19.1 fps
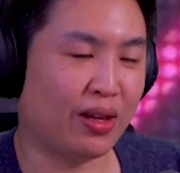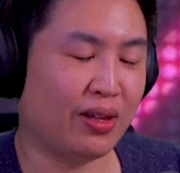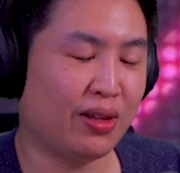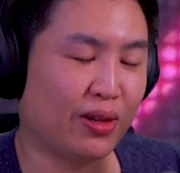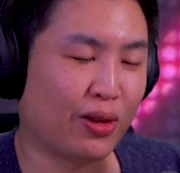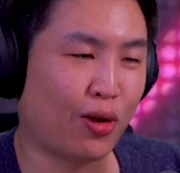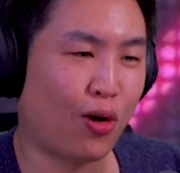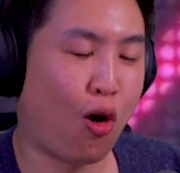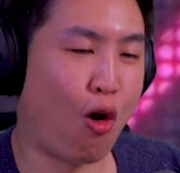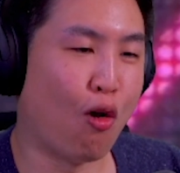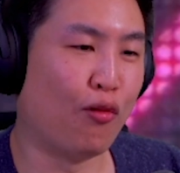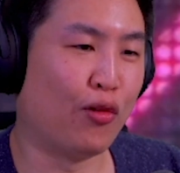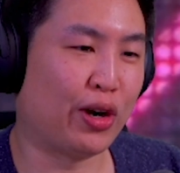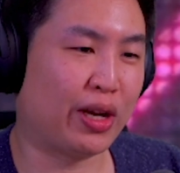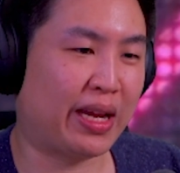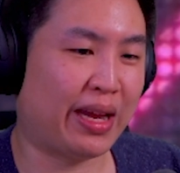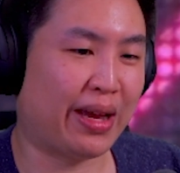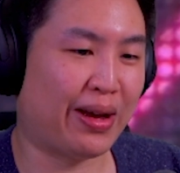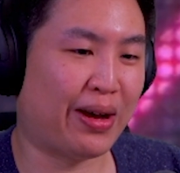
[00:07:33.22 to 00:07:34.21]
little
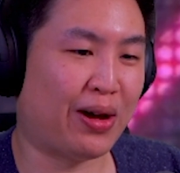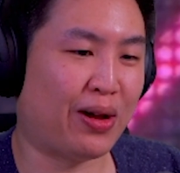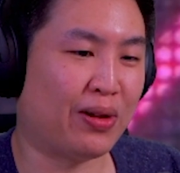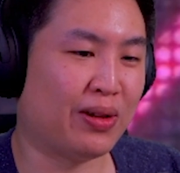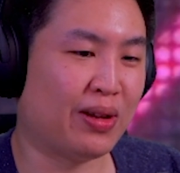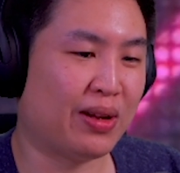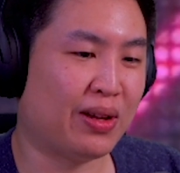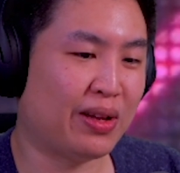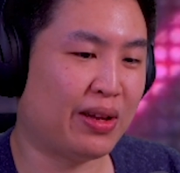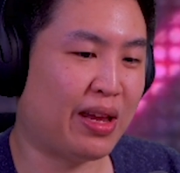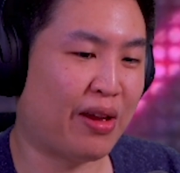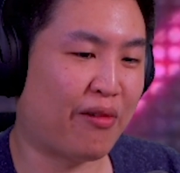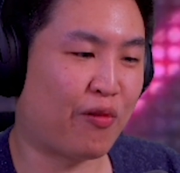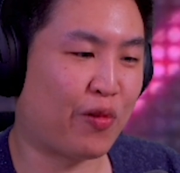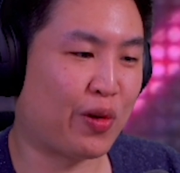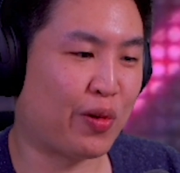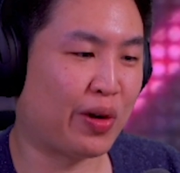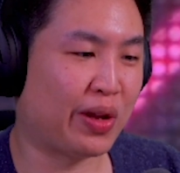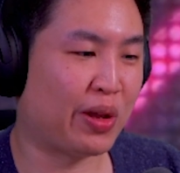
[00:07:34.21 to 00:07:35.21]
overkill if
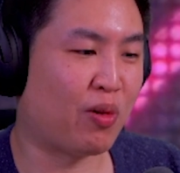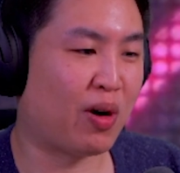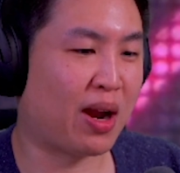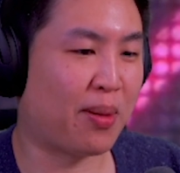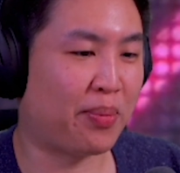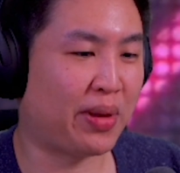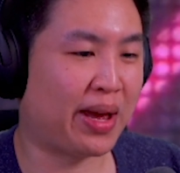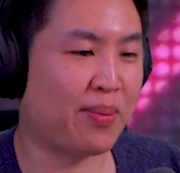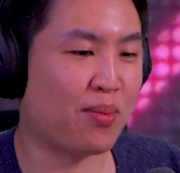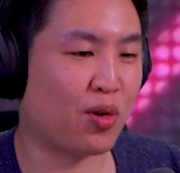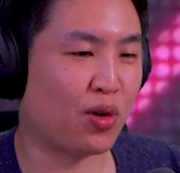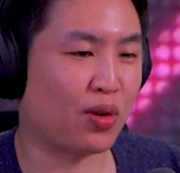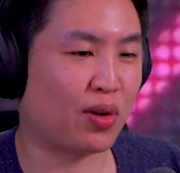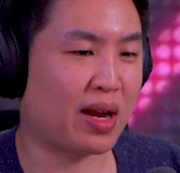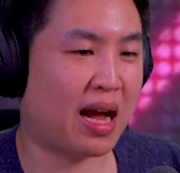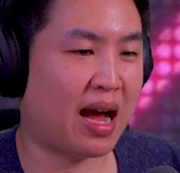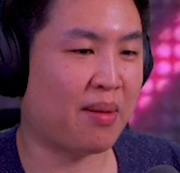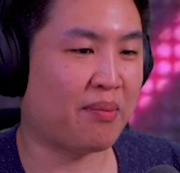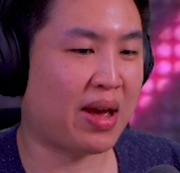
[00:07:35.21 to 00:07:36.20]
we really want to play Mortal
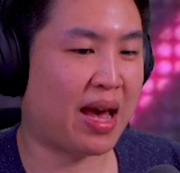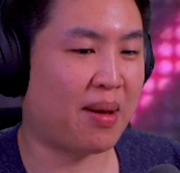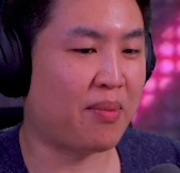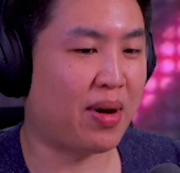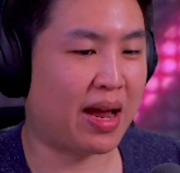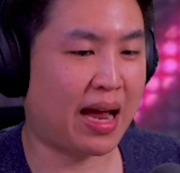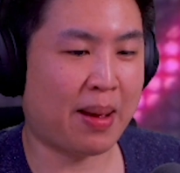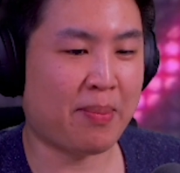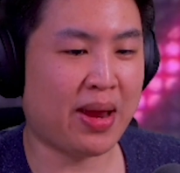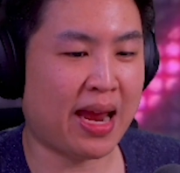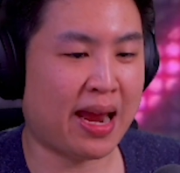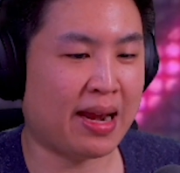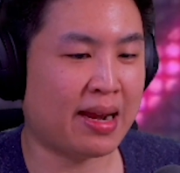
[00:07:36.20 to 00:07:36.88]
Kombat. But I mean,